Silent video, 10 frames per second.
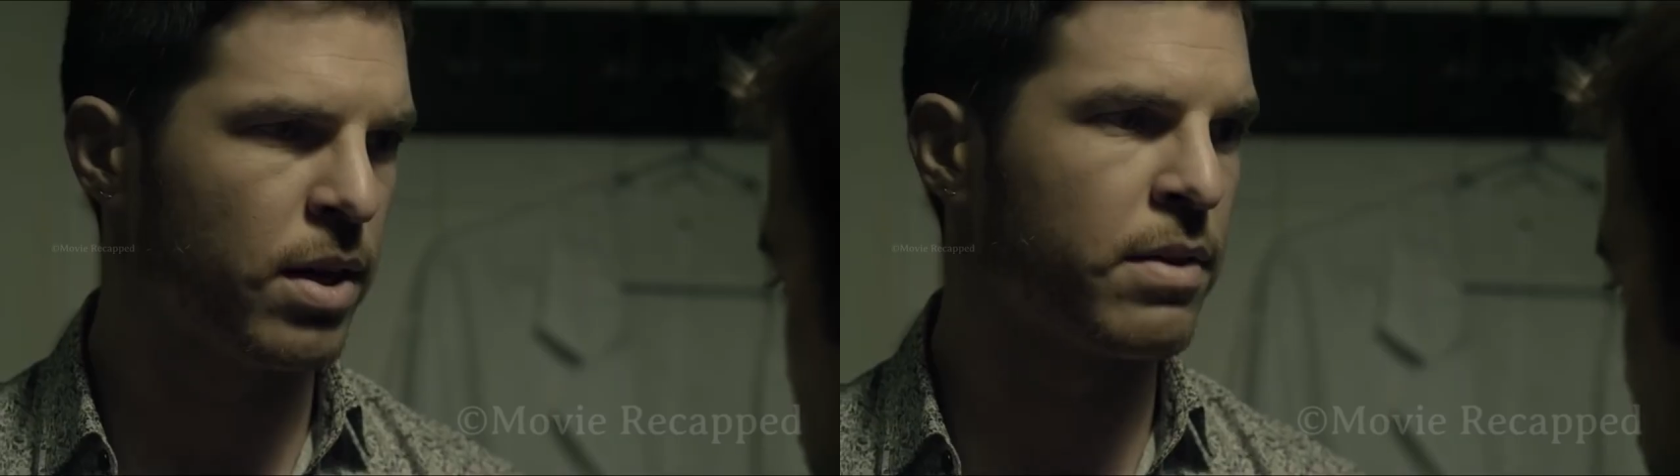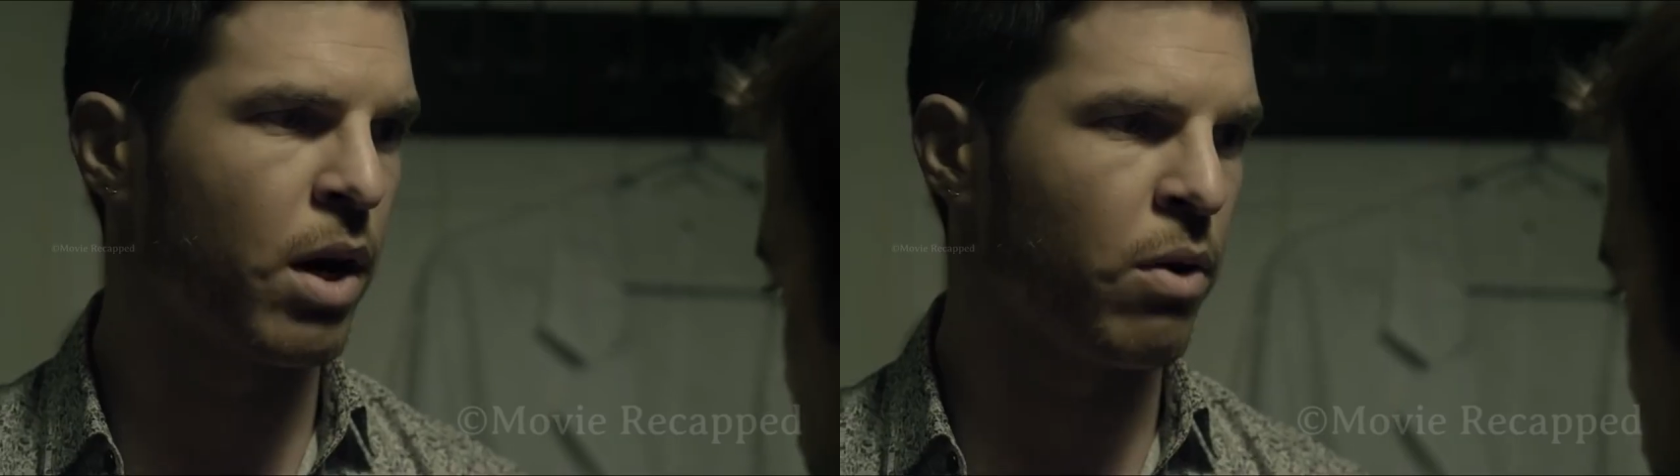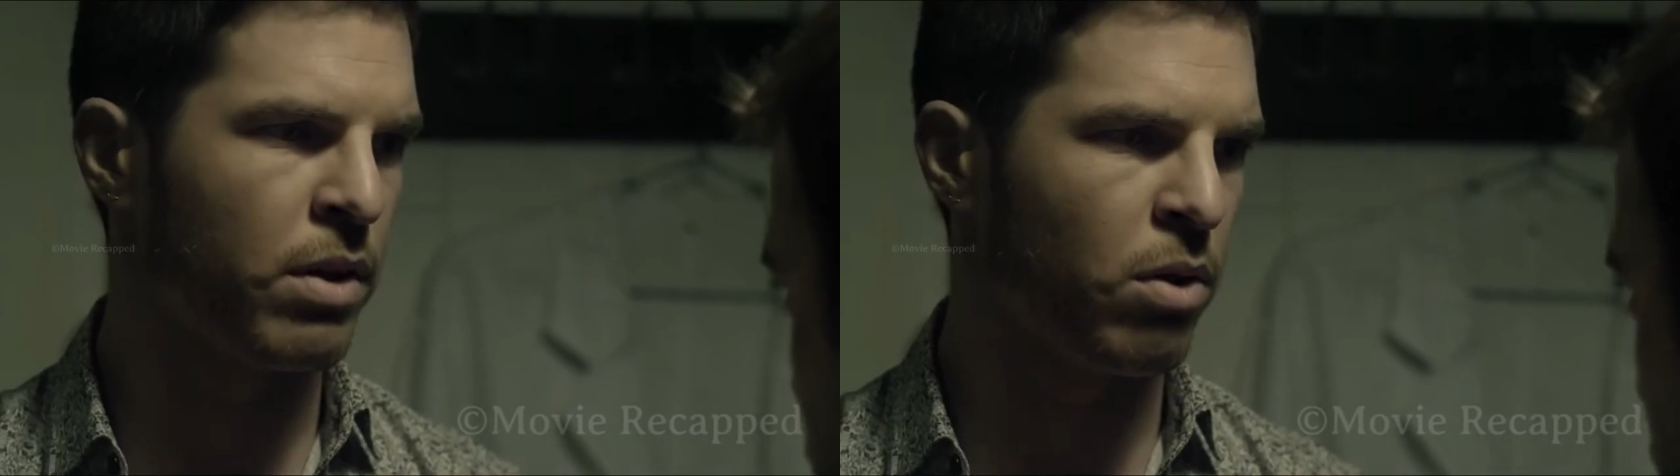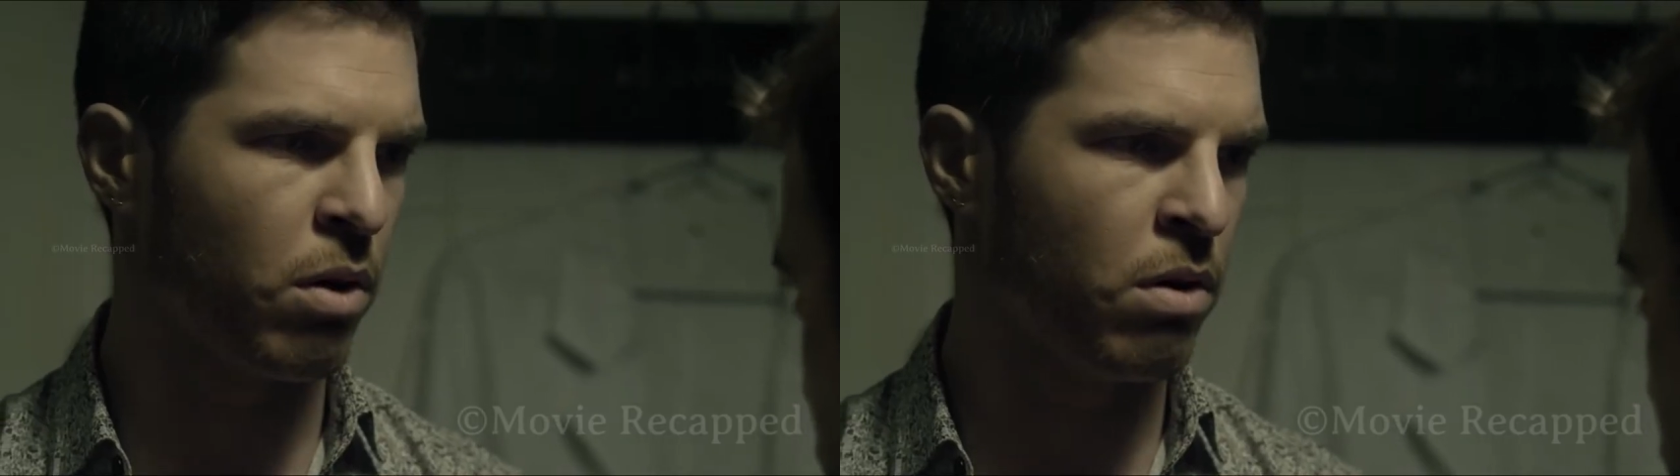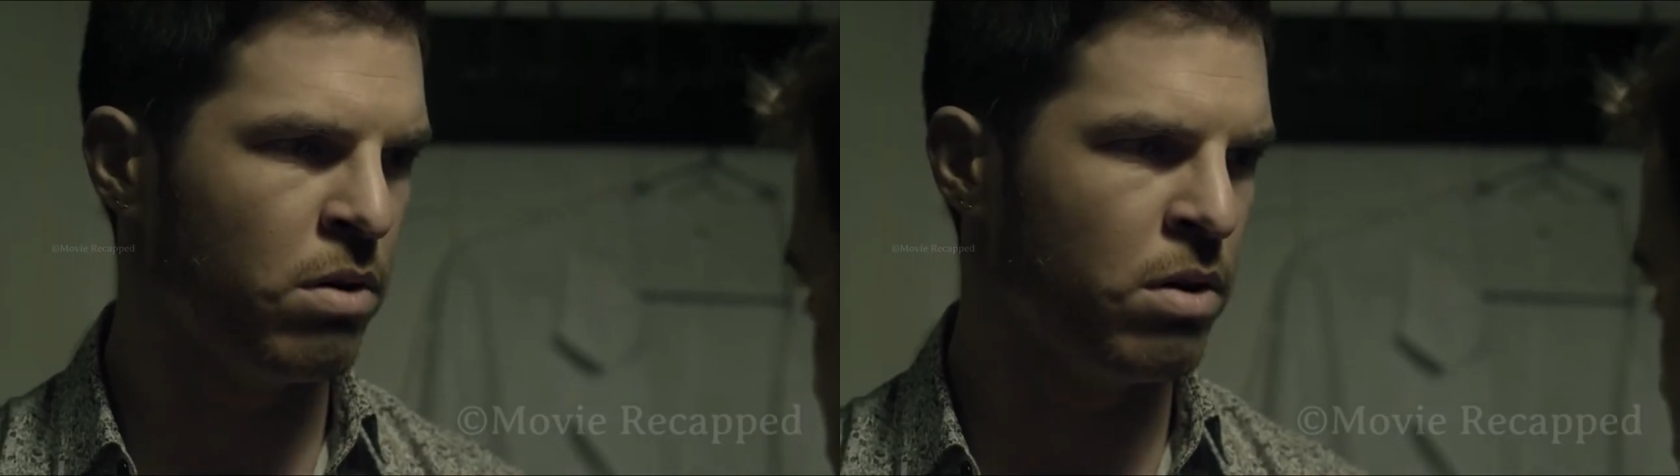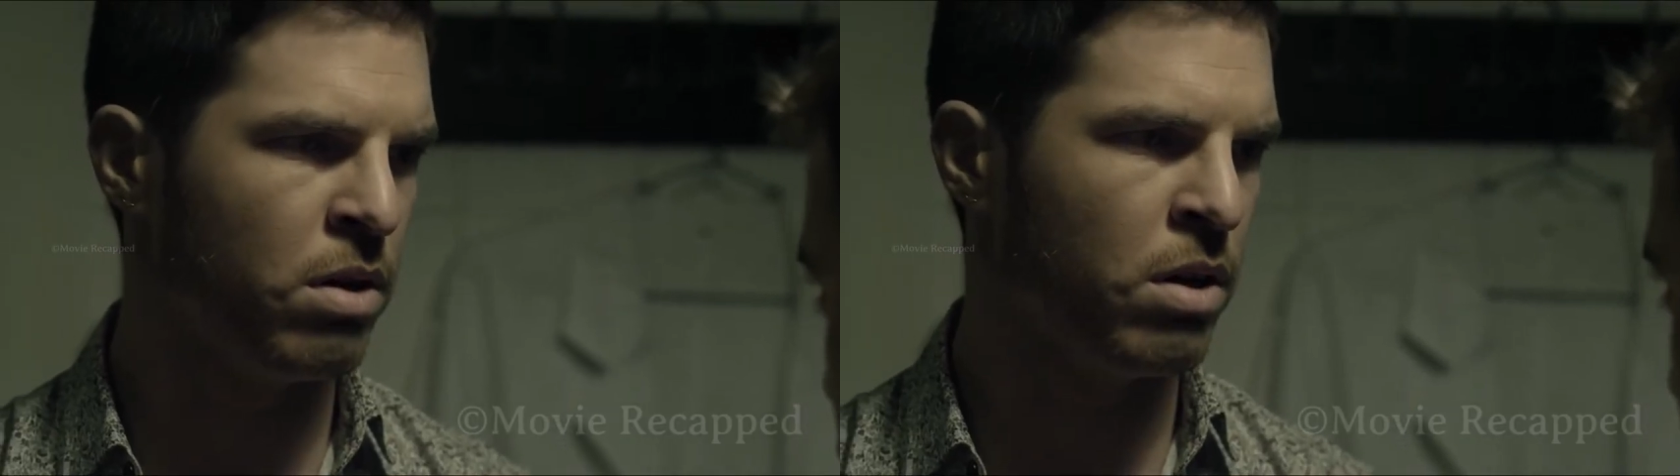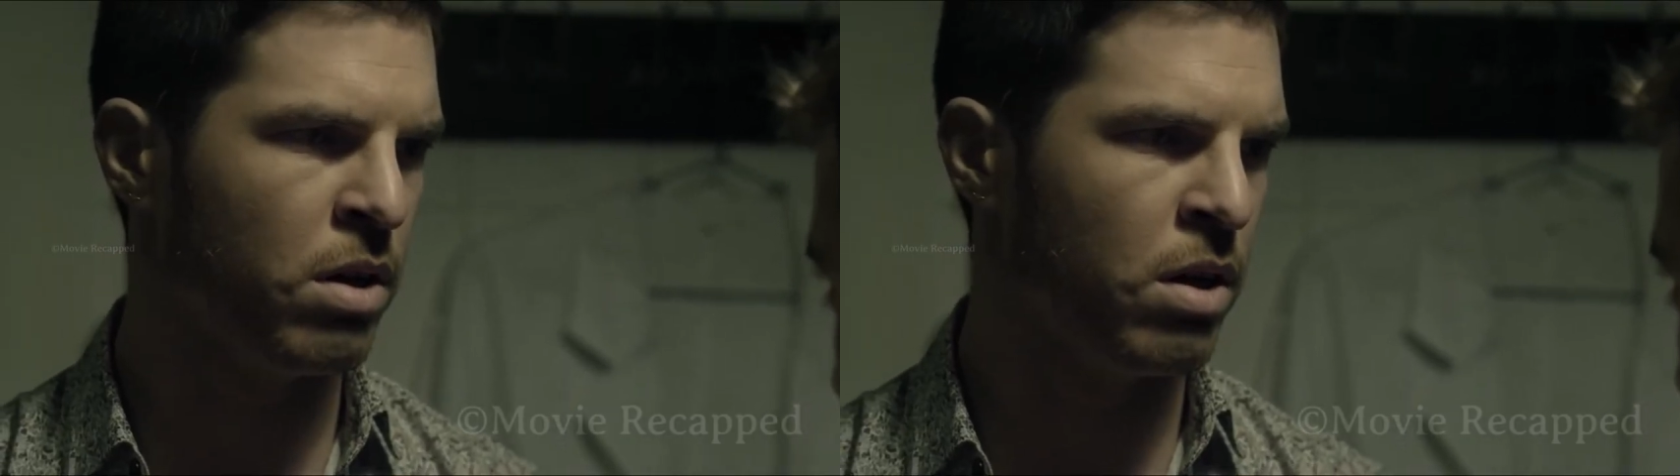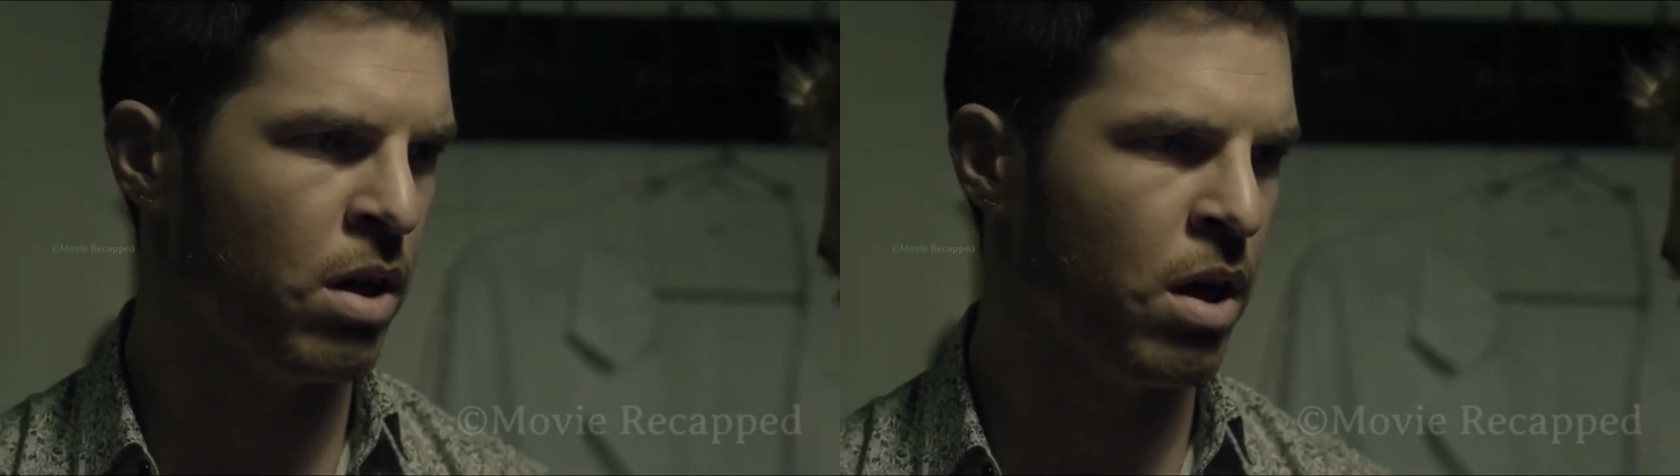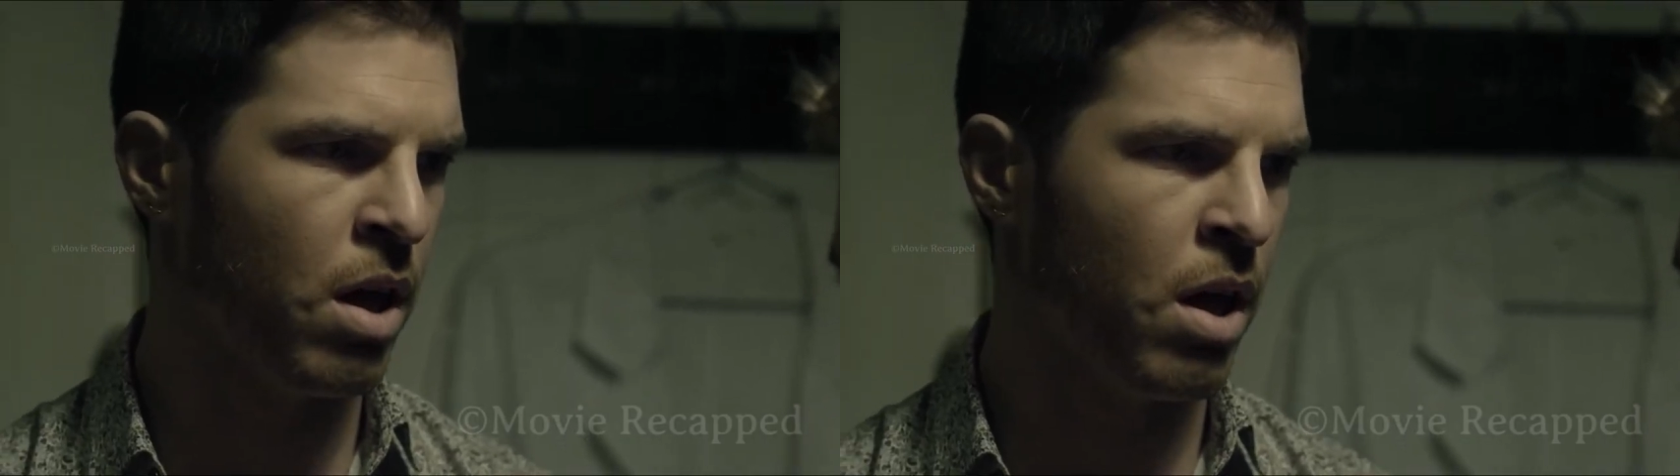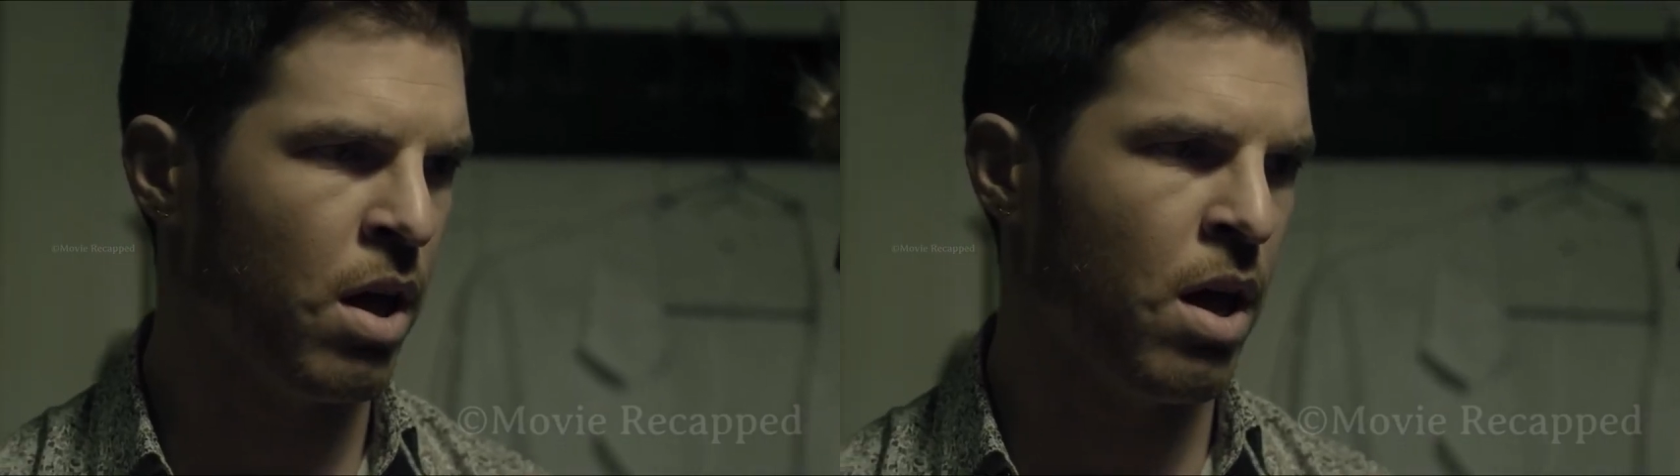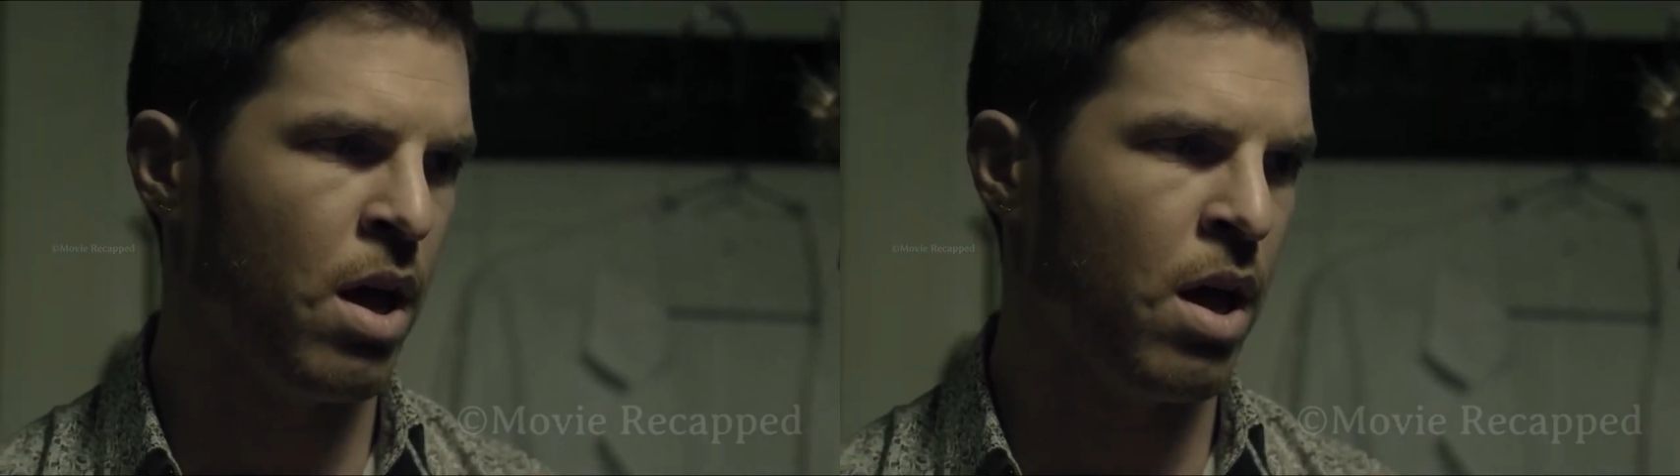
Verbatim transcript: Ivan confirms it and says that she'll talk,